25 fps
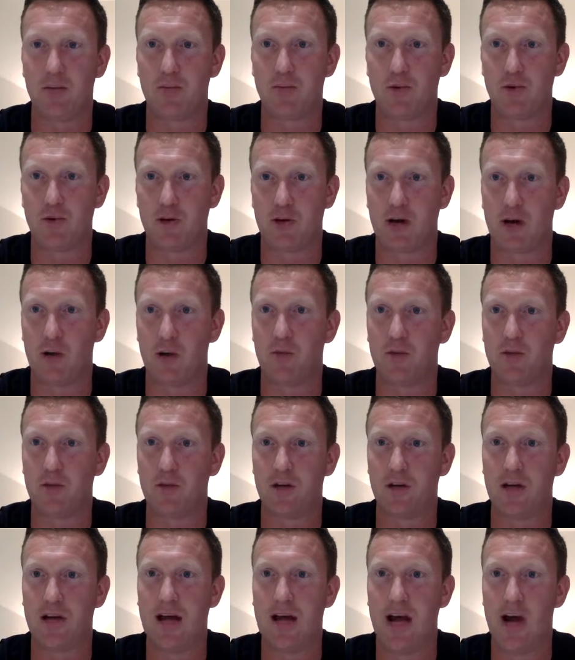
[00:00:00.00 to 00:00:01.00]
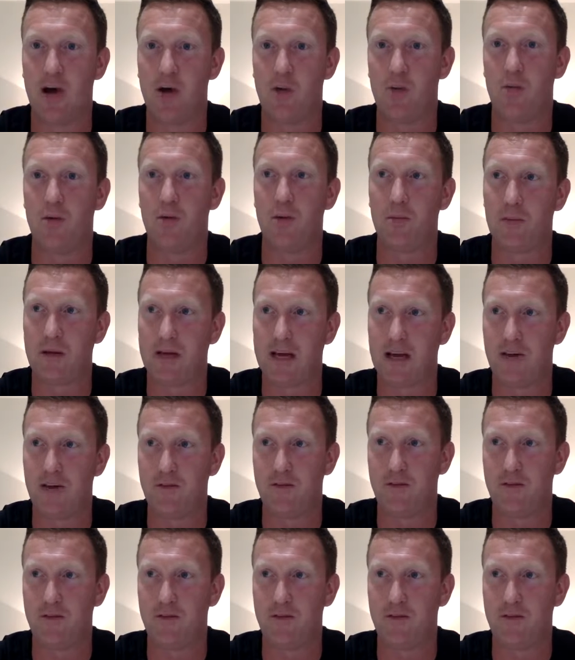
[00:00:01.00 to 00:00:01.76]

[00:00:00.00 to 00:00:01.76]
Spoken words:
product was going to help them get